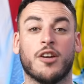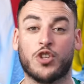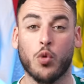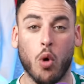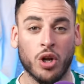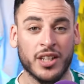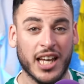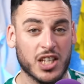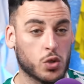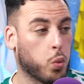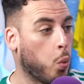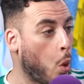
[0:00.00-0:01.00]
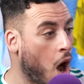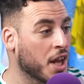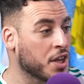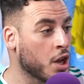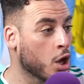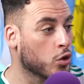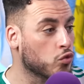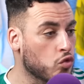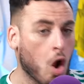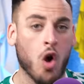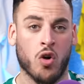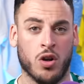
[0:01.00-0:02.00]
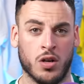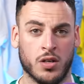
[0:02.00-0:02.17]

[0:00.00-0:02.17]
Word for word: If Juwan gets one wrong,